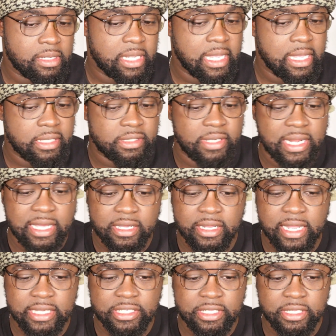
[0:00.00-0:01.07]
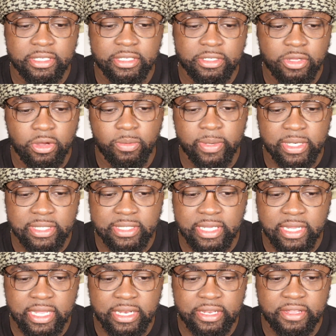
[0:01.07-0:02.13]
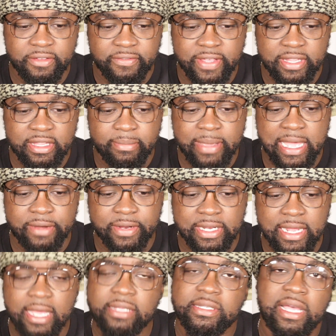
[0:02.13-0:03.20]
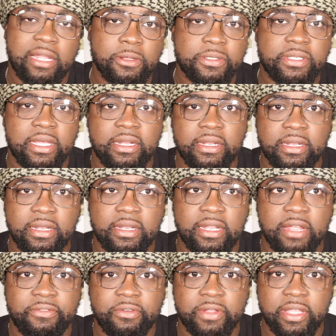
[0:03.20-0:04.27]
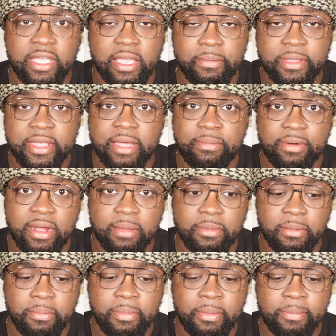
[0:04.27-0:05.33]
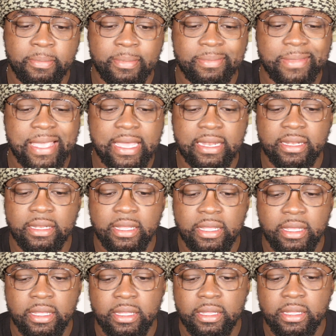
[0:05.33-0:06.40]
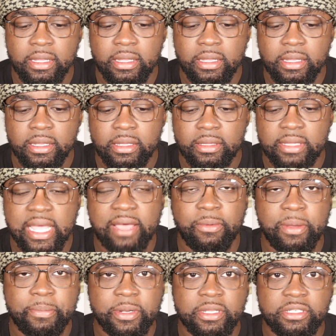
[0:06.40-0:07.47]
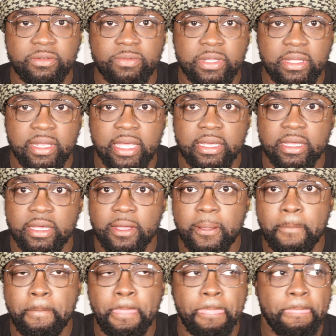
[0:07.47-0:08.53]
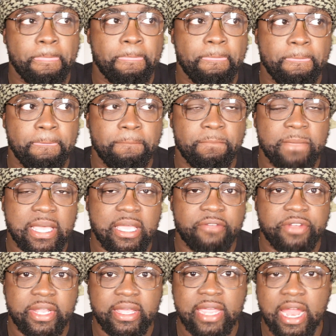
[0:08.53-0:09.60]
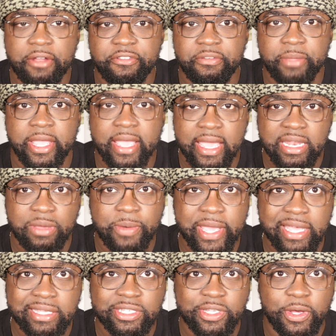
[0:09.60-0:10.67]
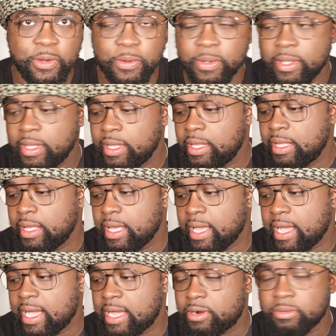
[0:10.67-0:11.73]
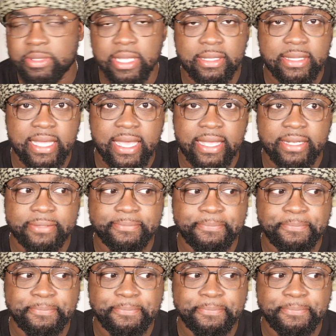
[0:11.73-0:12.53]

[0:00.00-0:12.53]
Yeah, so that I could actually just co-witness it in the event the battery dies. Hollow Sun never really gave me that problem, and that weapon isn't really like a everyday carry for me anyway. So I don't think that